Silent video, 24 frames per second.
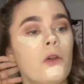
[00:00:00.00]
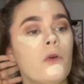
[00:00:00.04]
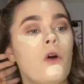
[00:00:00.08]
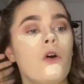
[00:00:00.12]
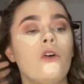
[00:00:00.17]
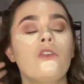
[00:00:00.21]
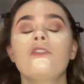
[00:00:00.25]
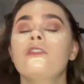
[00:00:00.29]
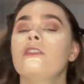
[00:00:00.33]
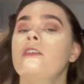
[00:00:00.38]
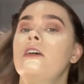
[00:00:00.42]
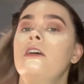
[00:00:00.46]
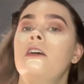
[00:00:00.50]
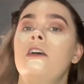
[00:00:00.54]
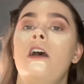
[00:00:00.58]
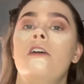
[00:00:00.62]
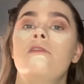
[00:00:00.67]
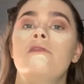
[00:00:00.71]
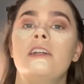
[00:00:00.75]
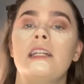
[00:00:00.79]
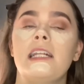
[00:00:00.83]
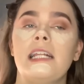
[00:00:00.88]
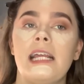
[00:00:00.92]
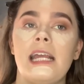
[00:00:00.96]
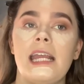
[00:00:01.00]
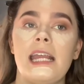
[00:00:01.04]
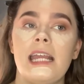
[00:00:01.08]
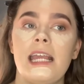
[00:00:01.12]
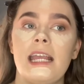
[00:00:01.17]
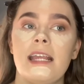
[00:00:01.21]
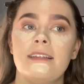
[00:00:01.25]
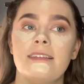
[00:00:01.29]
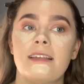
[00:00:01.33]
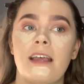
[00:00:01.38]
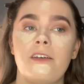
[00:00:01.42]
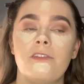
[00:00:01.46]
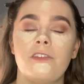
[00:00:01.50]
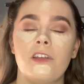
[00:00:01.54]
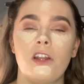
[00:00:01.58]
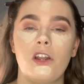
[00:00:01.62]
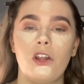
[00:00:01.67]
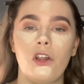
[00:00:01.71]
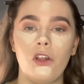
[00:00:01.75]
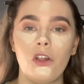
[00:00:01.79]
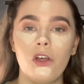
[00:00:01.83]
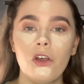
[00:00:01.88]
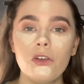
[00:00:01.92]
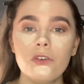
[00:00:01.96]
Oscar currently is having
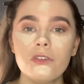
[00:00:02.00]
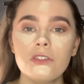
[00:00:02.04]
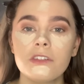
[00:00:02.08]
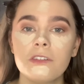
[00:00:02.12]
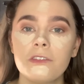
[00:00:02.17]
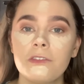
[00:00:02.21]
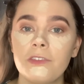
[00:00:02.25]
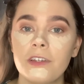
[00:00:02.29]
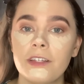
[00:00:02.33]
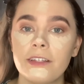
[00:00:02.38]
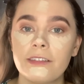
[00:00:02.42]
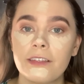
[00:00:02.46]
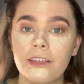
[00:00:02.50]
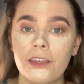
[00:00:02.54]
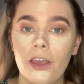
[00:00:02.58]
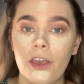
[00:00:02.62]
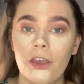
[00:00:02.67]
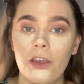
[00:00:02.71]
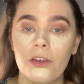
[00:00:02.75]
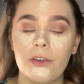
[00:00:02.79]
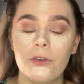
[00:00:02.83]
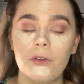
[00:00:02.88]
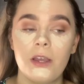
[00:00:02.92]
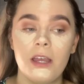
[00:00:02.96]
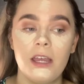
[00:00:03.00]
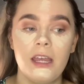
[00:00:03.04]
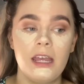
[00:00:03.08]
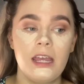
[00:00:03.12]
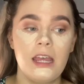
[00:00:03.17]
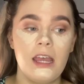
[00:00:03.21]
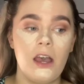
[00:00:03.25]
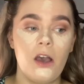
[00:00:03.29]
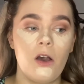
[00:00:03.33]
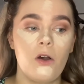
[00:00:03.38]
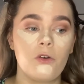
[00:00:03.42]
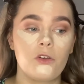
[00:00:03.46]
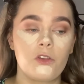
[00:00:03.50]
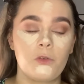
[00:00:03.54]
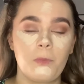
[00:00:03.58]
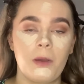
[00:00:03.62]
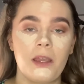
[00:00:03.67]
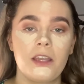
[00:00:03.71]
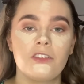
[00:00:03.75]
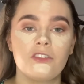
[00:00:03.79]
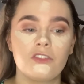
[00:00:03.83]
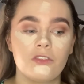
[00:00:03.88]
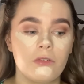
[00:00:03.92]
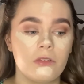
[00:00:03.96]
loads of physio,
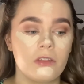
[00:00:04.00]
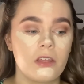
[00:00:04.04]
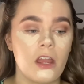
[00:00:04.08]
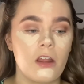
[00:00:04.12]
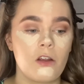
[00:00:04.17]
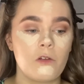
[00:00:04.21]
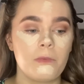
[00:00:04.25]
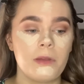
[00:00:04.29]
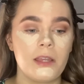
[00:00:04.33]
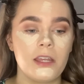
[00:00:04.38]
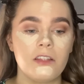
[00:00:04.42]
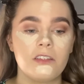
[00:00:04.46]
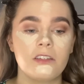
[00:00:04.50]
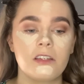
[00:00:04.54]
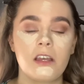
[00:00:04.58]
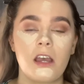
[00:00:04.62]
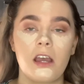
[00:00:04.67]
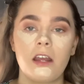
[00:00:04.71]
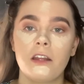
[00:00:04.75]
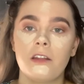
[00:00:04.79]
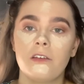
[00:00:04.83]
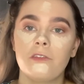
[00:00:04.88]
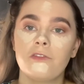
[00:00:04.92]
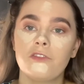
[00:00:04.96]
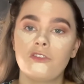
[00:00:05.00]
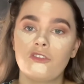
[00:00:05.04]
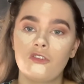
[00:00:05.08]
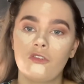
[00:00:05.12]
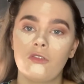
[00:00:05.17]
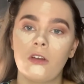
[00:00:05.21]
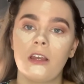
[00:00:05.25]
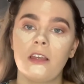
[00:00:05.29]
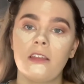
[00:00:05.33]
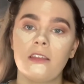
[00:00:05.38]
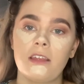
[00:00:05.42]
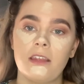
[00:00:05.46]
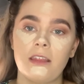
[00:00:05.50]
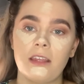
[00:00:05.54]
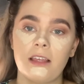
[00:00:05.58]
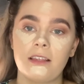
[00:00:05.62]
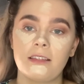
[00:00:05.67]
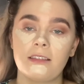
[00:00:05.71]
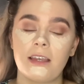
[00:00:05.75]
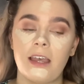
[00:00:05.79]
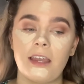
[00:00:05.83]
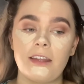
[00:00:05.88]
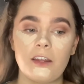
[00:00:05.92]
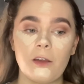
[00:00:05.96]
occupational therapy to kind of strengthen that
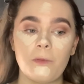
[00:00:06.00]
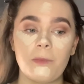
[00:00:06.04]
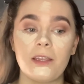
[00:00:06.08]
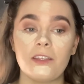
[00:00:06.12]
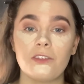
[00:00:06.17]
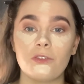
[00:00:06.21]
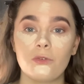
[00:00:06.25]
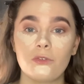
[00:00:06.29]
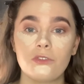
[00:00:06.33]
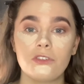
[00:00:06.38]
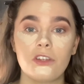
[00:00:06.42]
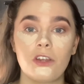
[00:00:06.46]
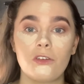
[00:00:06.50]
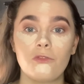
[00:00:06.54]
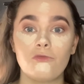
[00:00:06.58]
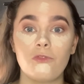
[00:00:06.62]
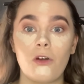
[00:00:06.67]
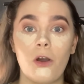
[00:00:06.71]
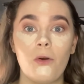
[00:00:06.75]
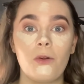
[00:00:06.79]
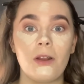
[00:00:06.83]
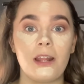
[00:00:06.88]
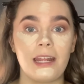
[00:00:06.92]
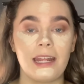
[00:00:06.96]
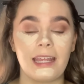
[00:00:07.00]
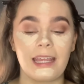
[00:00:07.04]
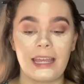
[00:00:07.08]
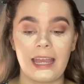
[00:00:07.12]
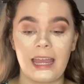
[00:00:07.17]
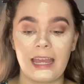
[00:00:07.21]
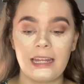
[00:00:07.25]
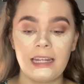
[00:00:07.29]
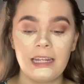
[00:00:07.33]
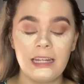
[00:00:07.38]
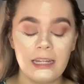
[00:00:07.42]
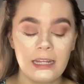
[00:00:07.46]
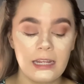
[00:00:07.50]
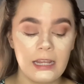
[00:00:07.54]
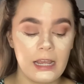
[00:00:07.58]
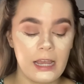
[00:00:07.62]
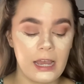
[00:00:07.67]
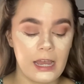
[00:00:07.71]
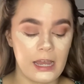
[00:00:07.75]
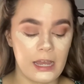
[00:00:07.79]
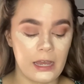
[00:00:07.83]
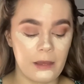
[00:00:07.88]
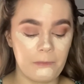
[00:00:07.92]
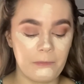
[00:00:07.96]
side up. He's also rolling again,
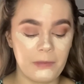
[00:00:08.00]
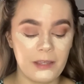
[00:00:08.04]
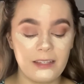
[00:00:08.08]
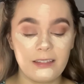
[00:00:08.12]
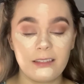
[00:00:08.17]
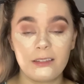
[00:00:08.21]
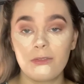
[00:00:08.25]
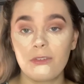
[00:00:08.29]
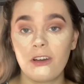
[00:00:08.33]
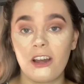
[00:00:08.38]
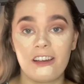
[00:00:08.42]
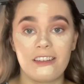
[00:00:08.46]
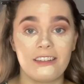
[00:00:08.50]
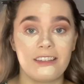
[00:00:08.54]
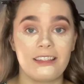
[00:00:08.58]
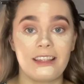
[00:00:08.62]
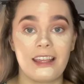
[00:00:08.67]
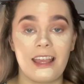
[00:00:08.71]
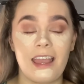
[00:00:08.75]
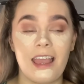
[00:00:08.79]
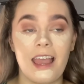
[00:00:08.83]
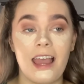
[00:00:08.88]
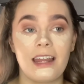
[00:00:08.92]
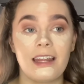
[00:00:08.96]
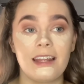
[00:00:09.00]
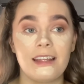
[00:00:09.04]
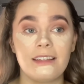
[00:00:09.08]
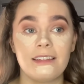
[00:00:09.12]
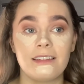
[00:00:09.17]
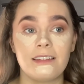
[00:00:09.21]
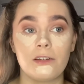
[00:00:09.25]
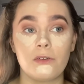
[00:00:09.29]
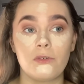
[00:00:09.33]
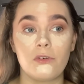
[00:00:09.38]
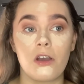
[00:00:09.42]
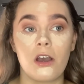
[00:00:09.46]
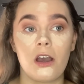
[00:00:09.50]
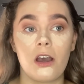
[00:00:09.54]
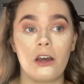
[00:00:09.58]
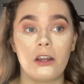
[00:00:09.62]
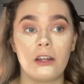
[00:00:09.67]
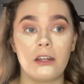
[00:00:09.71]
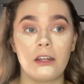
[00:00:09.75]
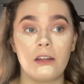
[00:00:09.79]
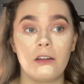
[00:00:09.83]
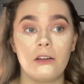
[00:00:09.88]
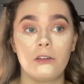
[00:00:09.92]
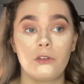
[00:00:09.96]
but he still can't sit and he still
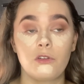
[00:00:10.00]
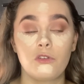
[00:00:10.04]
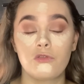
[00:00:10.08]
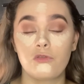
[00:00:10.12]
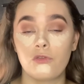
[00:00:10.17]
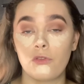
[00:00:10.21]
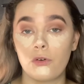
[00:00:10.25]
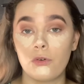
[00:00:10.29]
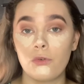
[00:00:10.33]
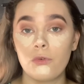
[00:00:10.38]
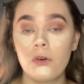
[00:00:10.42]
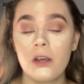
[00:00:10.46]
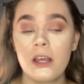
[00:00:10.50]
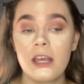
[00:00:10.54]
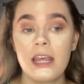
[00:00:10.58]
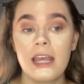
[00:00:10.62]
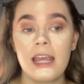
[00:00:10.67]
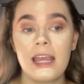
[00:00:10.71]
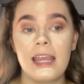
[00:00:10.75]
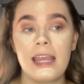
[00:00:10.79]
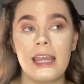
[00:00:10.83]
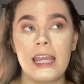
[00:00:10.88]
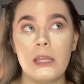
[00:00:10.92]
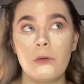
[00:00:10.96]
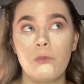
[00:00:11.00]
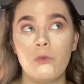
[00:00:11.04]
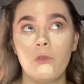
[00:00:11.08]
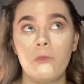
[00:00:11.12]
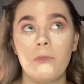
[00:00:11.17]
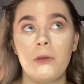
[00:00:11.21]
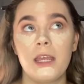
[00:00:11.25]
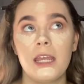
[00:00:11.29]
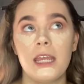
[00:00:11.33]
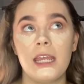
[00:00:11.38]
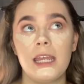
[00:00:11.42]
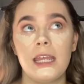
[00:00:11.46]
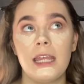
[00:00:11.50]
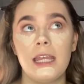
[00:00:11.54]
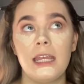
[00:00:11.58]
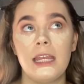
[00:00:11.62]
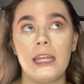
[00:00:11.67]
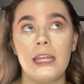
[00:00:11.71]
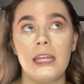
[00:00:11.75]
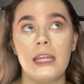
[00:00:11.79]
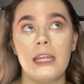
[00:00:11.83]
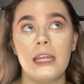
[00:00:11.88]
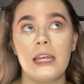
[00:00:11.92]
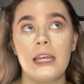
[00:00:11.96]
can't crawl. He will
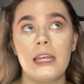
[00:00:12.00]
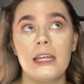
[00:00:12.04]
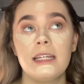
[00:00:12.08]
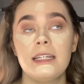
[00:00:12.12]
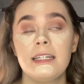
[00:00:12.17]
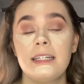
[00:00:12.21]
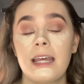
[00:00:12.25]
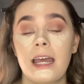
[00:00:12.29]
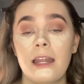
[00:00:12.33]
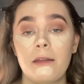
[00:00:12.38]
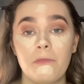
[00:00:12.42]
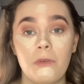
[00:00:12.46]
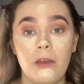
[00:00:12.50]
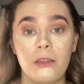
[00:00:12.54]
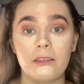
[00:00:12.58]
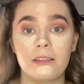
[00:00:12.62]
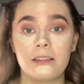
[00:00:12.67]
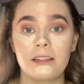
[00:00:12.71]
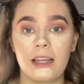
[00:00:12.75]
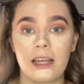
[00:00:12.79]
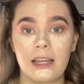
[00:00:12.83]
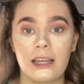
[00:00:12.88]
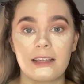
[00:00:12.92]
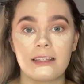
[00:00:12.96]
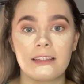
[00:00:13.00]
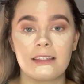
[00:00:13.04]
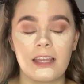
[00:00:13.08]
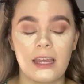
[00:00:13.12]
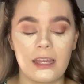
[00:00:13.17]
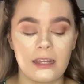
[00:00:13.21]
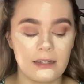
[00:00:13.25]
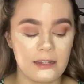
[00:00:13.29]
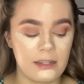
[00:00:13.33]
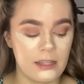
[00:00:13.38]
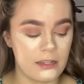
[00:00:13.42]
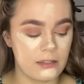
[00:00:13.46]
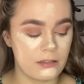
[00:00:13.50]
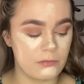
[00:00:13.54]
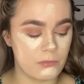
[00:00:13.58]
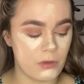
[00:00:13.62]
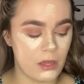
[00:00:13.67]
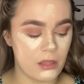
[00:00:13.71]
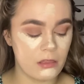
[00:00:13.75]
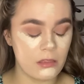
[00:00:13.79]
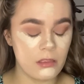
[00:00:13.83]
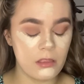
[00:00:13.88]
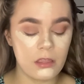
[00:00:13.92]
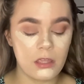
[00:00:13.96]
be 10 months, like I said, this
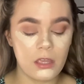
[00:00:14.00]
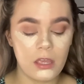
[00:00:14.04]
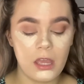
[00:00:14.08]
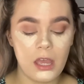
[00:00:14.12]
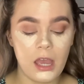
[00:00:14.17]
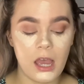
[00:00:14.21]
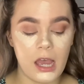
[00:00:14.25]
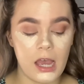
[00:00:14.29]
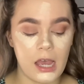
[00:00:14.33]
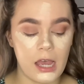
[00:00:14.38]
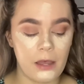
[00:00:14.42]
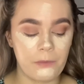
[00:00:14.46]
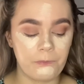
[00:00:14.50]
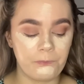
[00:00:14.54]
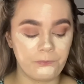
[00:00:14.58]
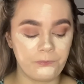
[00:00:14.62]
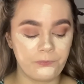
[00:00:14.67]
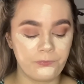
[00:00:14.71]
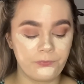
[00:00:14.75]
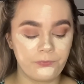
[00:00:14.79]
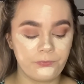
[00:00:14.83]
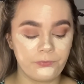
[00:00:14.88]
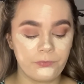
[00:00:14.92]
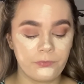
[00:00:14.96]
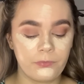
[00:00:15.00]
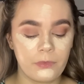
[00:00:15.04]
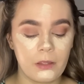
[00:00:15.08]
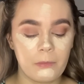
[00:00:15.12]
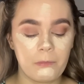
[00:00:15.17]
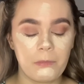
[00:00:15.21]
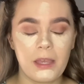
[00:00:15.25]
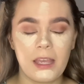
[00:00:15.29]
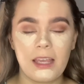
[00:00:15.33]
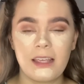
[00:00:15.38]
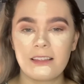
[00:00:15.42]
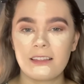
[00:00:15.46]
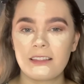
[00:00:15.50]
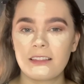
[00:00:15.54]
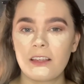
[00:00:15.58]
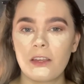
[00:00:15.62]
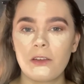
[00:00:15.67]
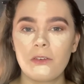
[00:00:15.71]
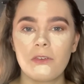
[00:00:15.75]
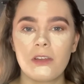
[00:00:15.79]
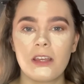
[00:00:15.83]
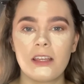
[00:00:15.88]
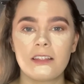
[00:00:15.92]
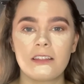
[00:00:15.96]
month. But
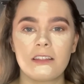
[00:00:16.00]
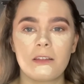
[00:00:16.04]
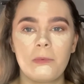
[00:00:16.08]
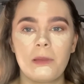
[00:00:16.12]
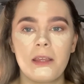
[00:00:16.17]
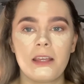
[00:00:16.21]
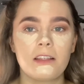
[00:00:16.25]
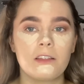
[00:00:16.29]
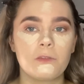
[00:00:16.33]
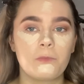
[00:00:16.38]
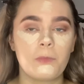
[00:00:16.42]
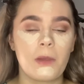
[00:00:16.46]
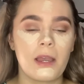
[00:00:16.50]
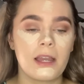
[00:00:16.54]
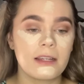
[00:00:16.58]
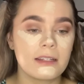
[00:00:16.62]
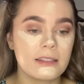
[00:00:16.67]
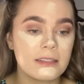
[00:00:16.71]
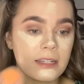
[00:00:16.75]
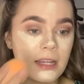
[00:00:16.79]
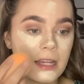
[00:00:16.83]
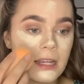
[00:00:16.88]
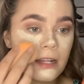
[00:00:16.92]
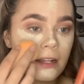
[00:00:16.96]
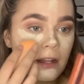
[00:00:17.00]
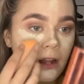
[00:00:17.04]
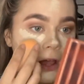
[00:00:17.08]
it's to be expected.